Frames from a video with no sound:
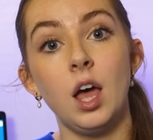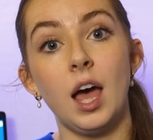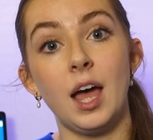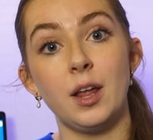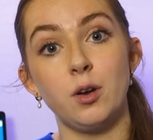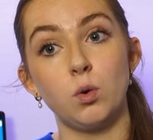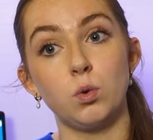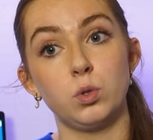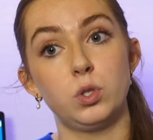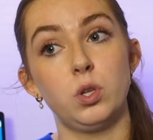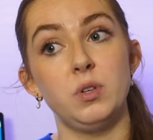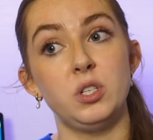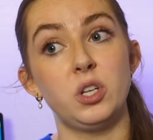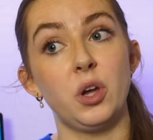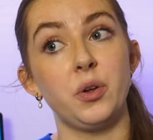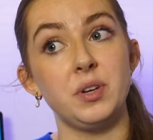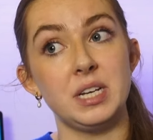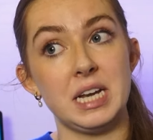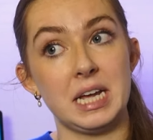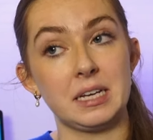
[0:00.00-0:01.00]
And also we
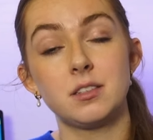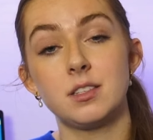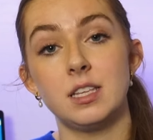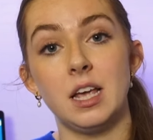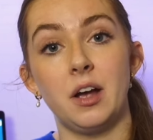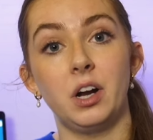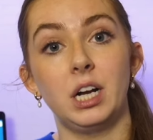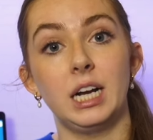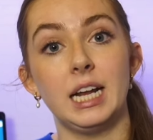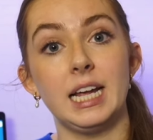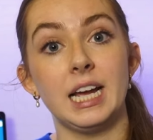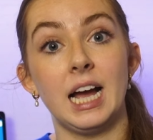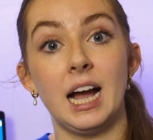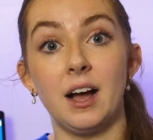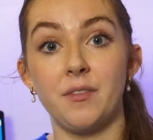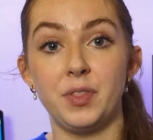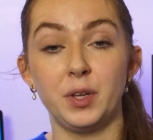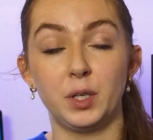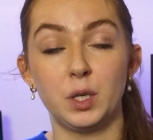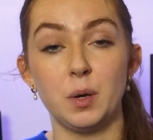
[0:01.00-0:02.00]
don't necessarily
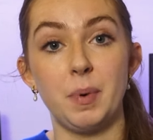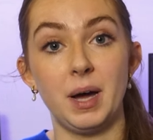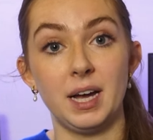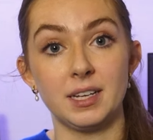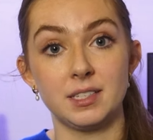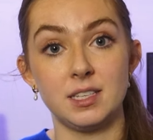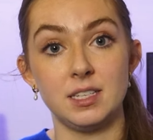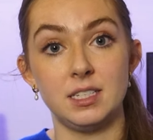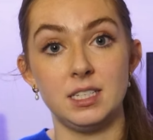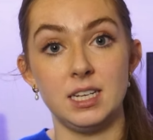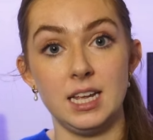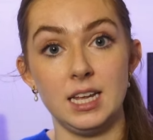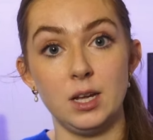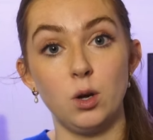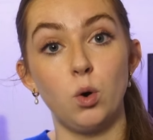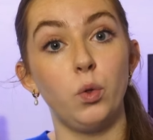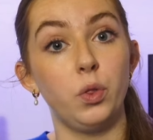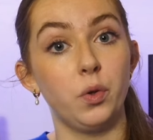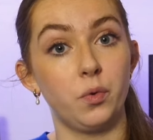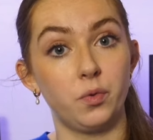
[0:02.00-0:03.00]
have the
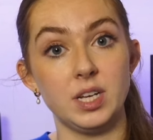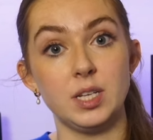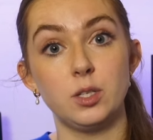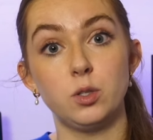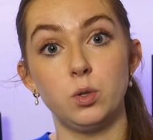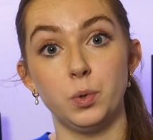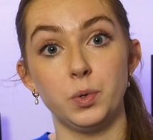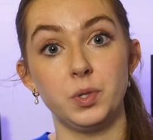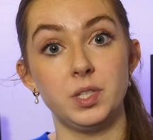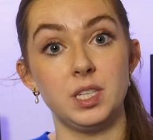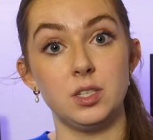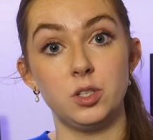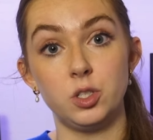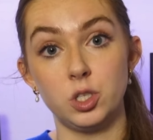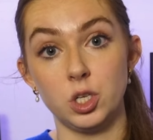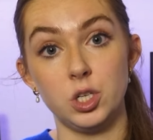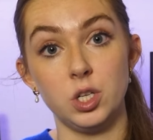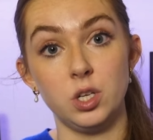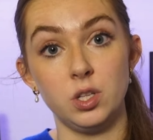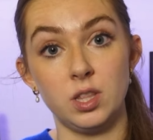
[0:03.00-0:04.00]
capacity or the resources
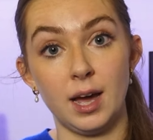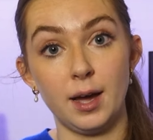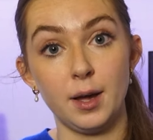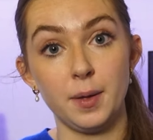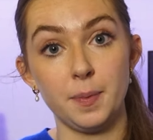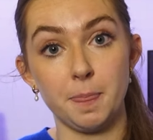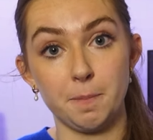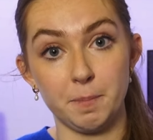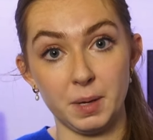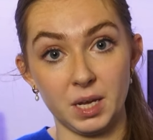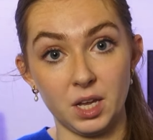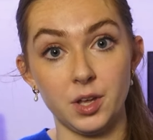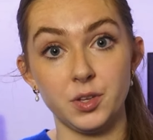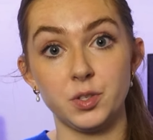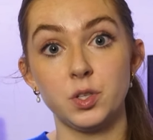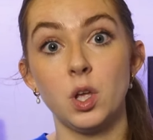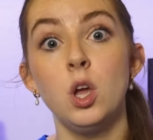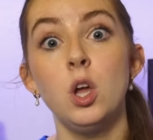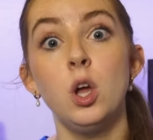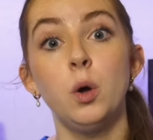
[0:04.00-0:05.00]
to do that,
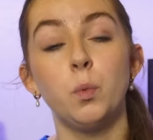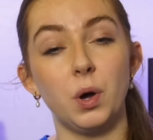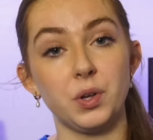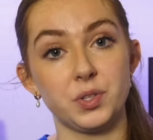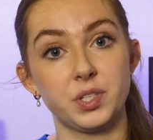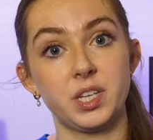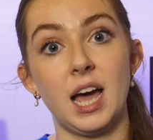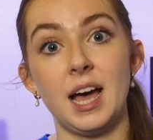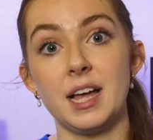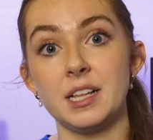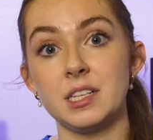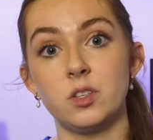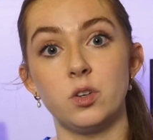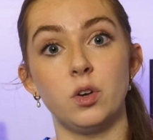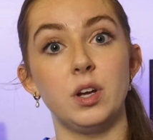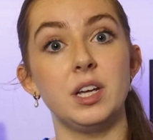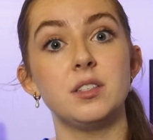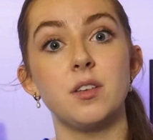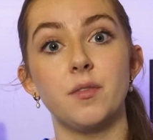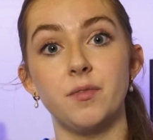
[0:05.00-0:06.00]
because whilst
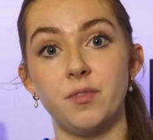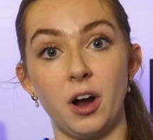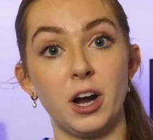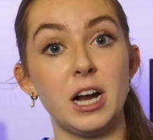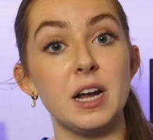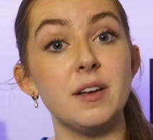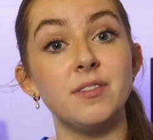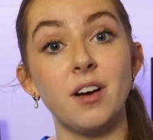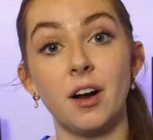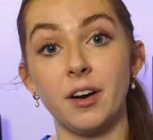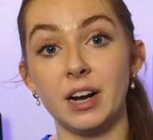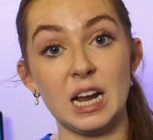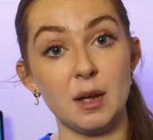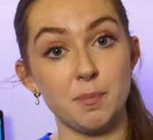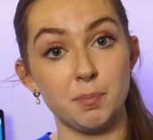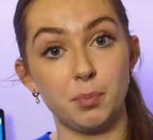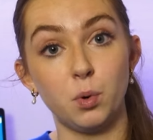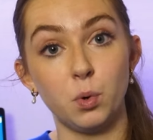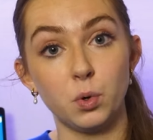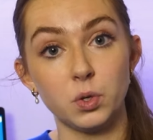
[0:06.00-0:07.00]
cancer is very, very
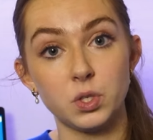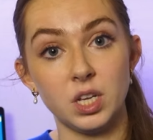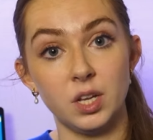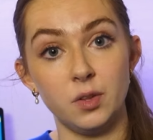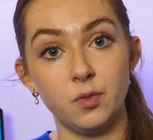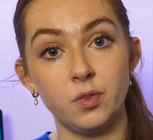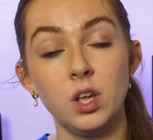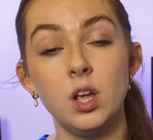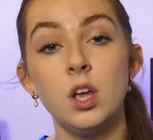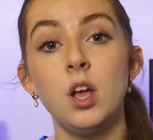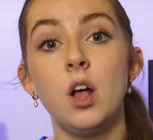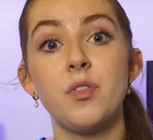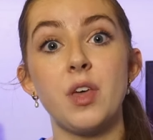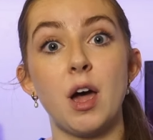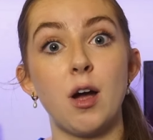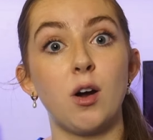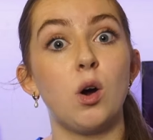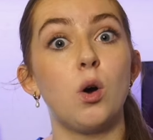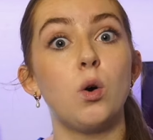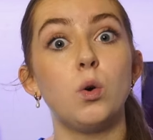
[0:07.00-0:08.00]
important,
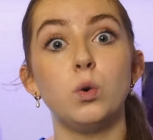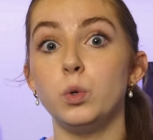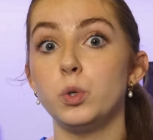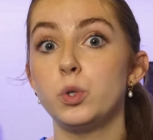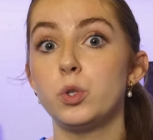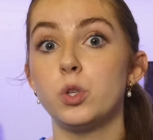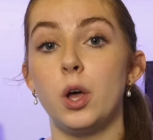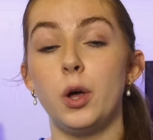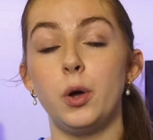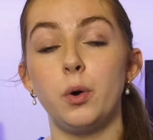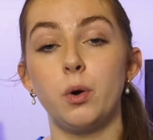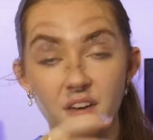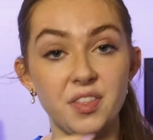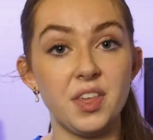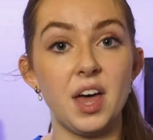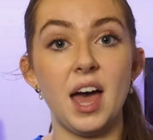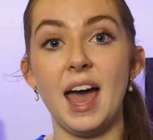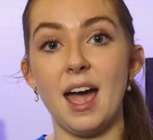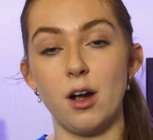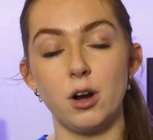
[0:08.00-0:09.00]
there are also
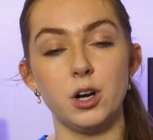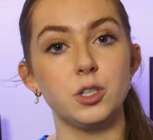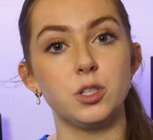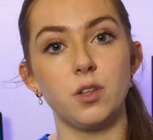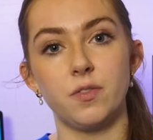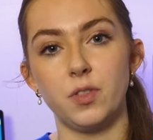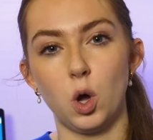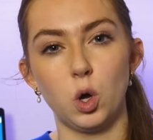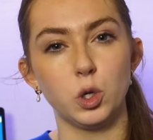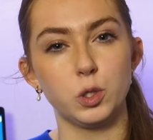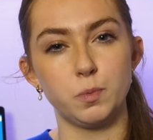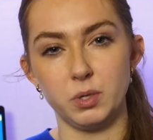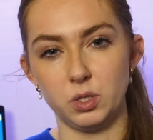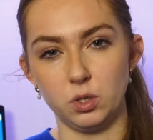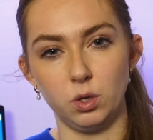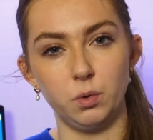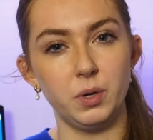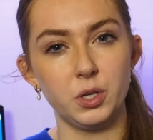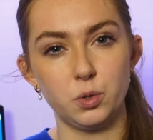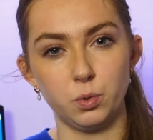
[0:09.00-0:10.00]
other areas of the
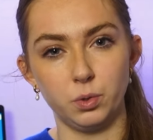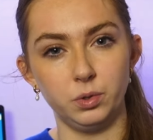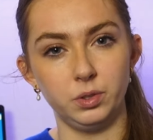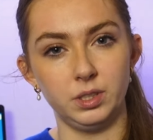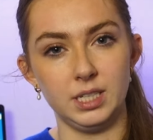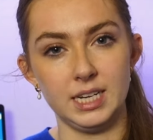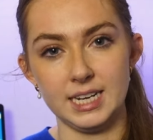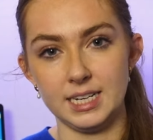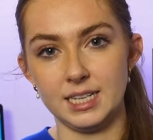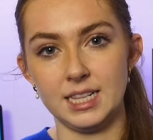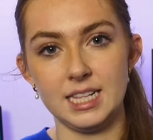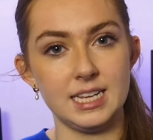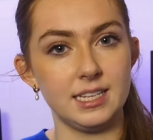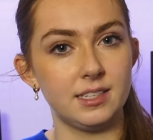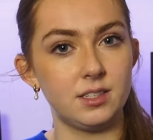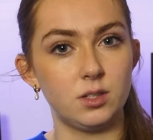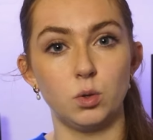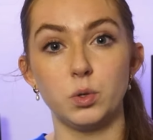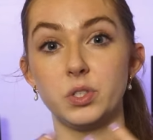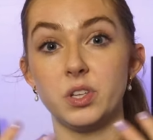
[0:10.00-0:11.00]
hospital which will need
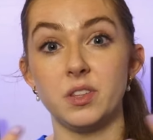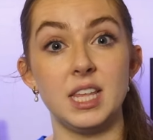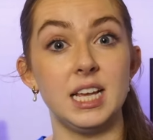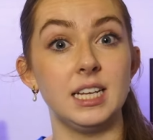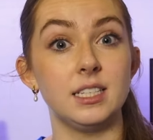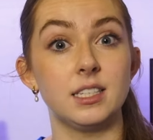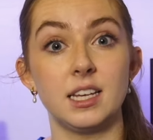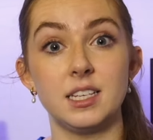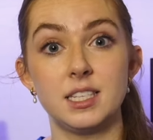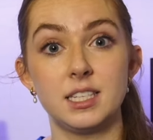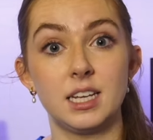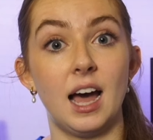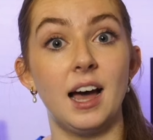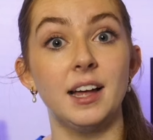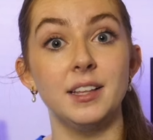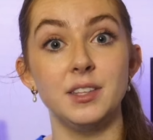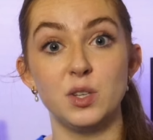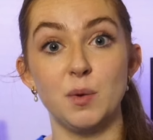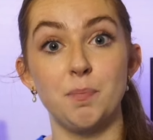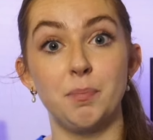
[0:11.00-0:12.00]
these sorts of things like
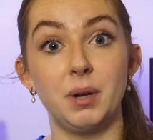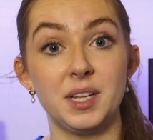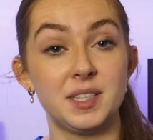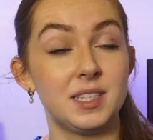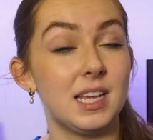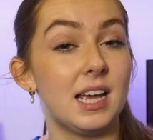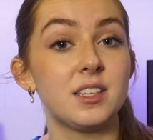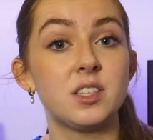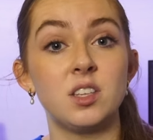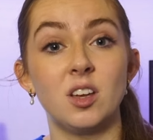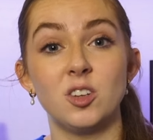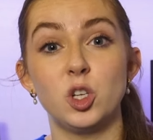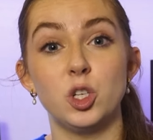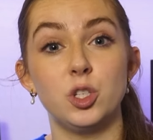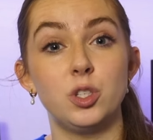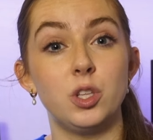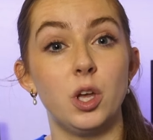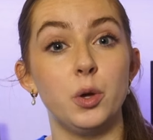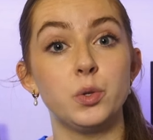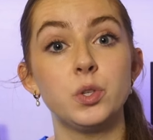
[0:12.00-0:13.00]
scans and blood tests, such
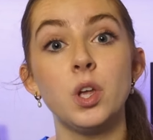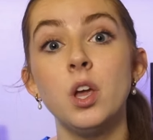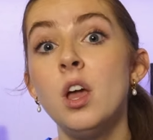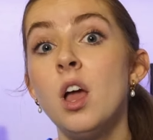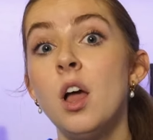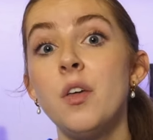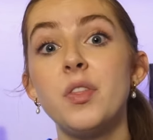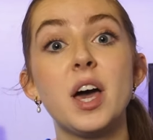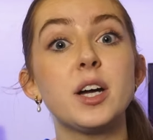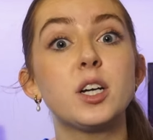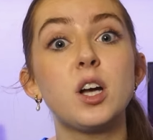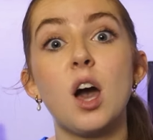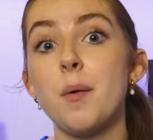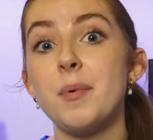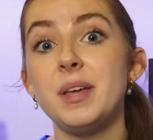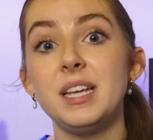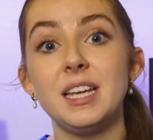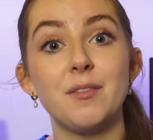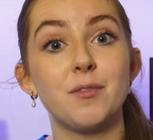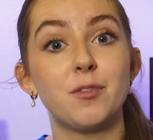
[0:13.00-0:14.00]
as those that are
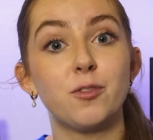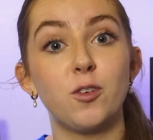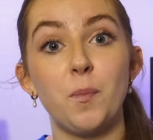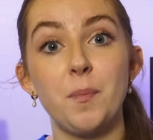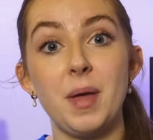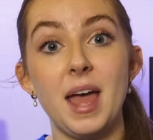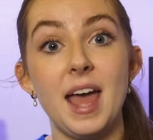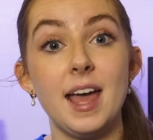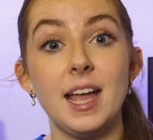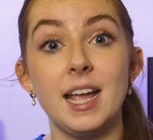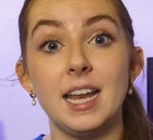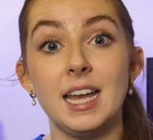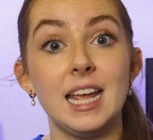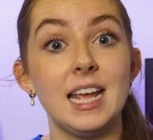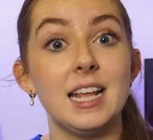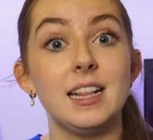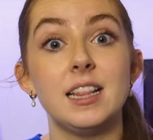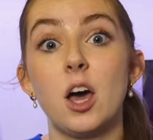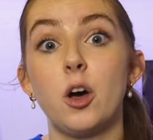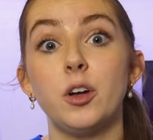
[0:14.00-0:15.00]
coming in from
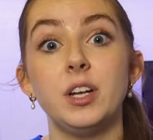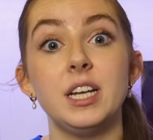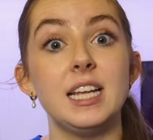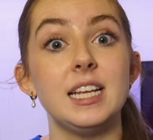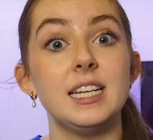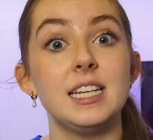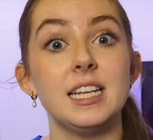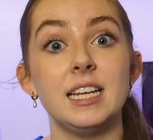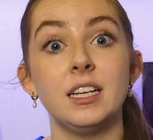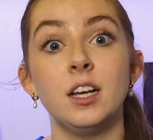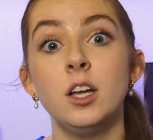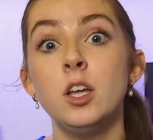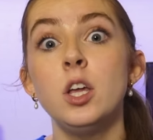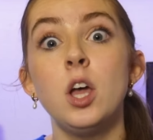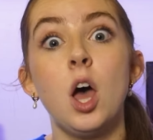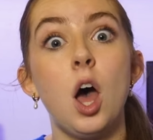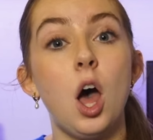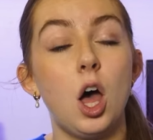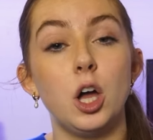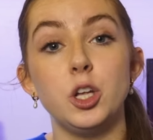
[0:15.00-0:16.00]
A&E that are needing
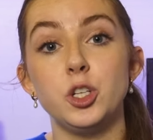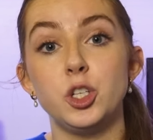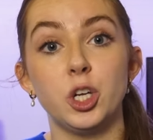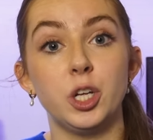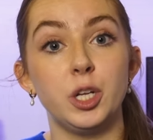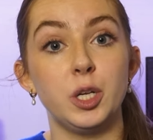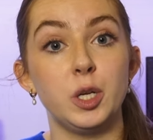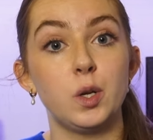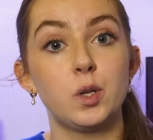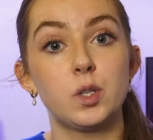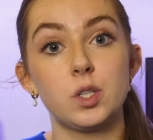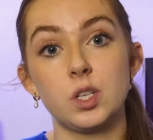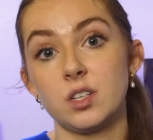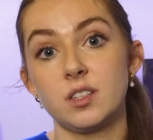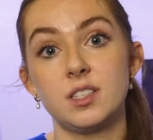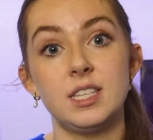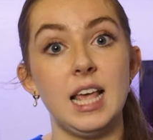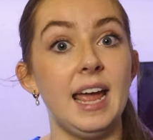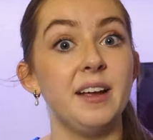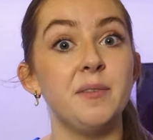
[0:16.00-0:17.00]
urgent,
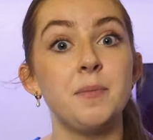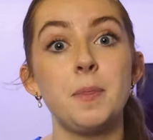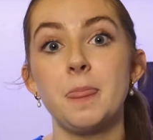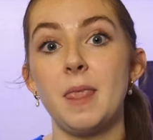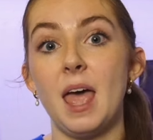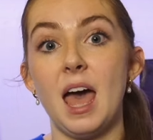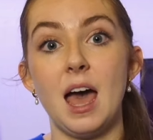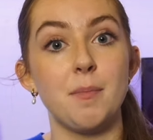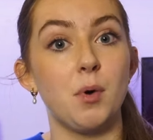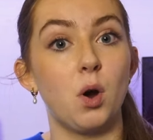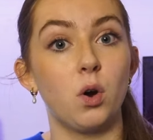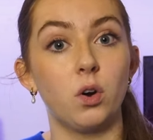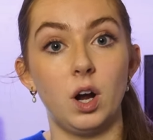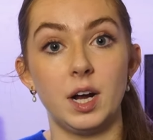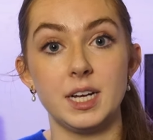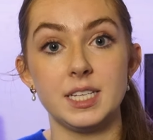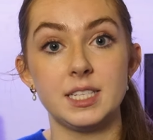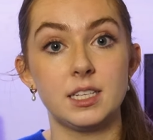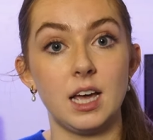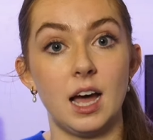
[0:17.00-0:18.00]
say,
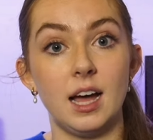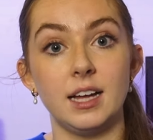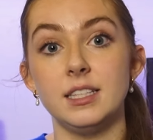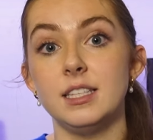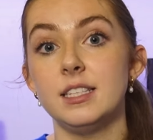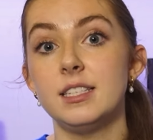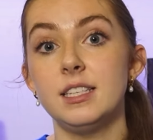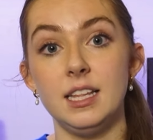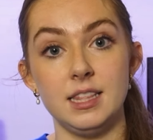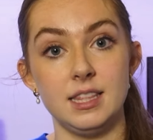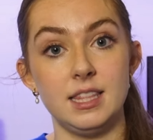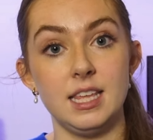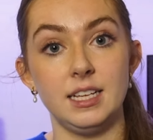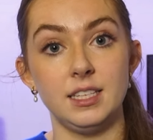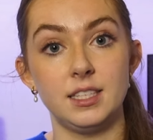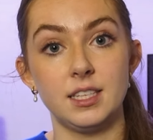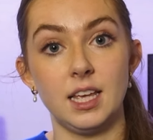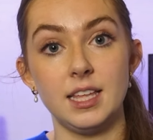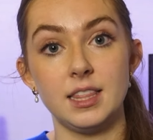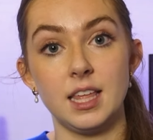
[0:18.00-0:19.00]
MRI scans and
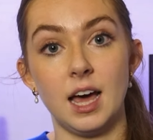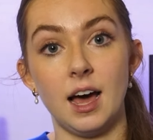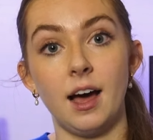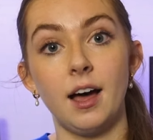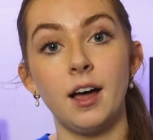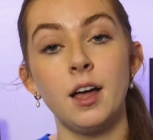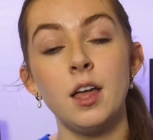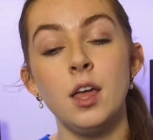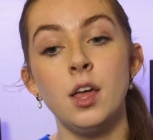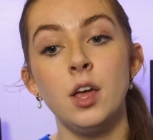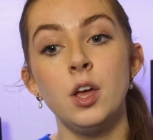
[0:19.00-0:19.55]
things like that.